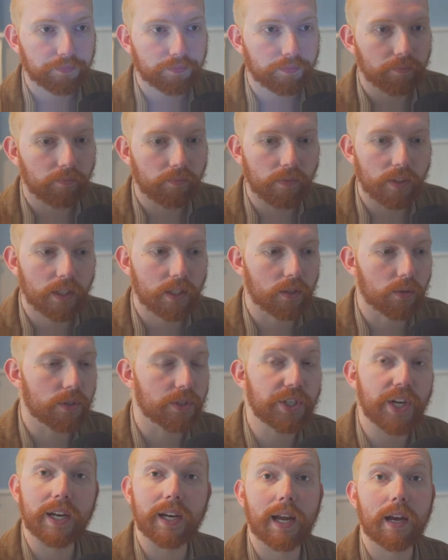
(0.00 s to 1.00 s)
You can always
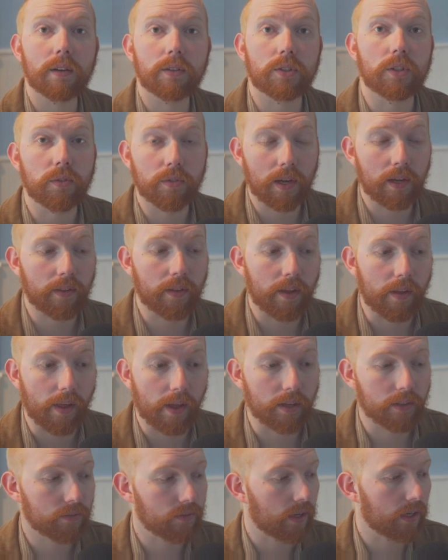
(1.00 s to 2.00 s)
check out stuff out like
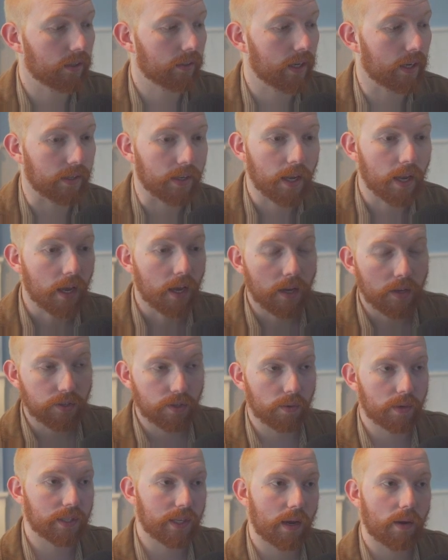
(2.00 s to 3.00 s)
that. It's fine. Okay,
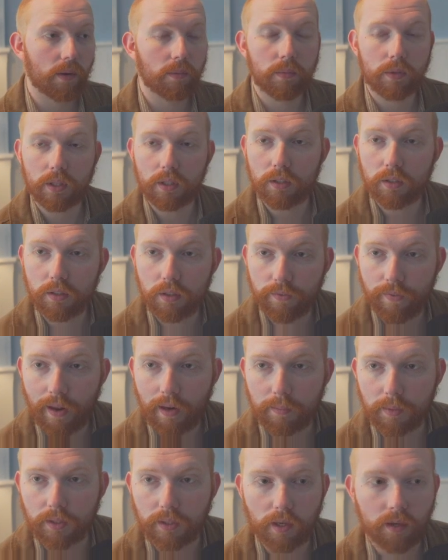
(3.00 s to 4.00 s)
so let's get on with
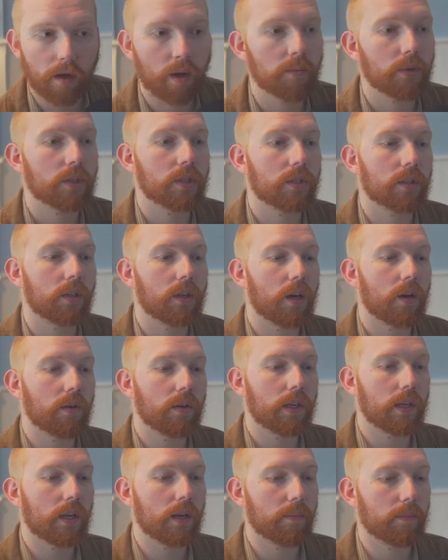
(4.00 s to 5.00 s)
development, and I'm just
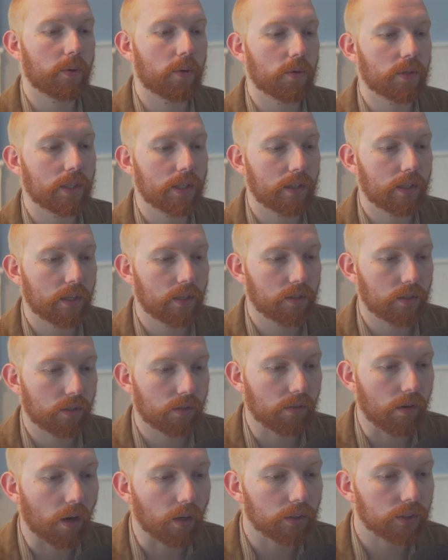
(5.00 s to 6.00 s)
slowly porting things
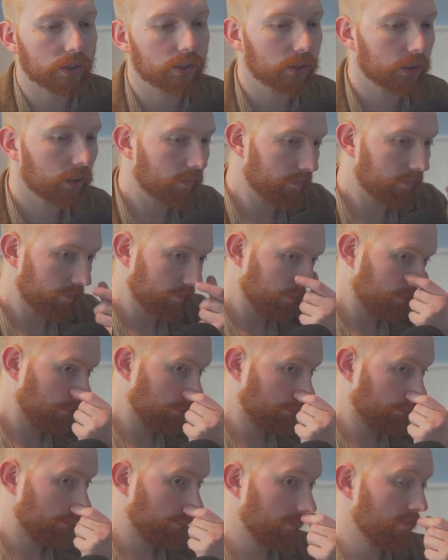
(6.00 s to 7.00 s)
across.
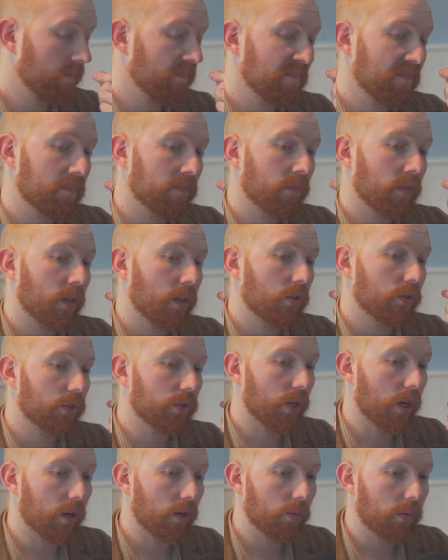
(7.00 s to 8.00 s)

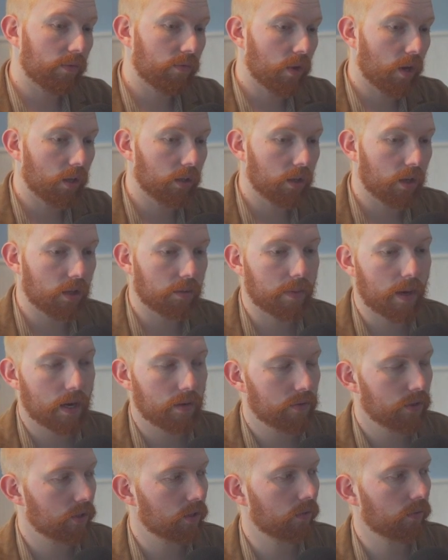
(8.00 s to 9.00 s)
So we've got a lot of the
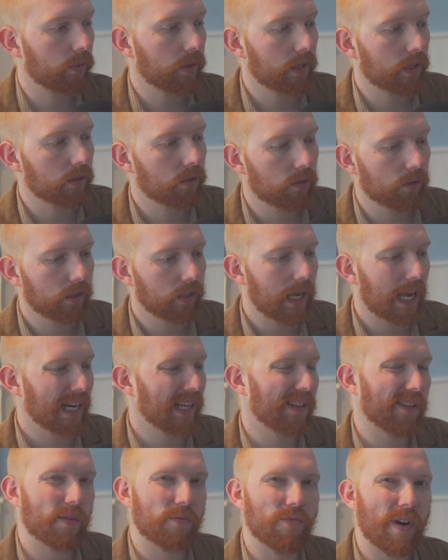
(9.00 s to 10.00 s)
binary stuff. We're ignoring any
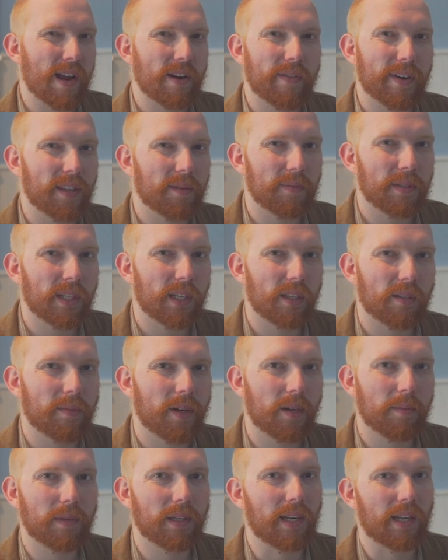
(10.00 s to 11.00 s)
of the array arithmetic at the
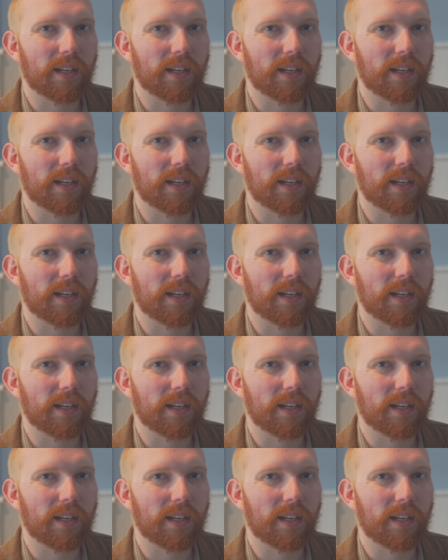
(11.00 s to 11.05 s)
moment.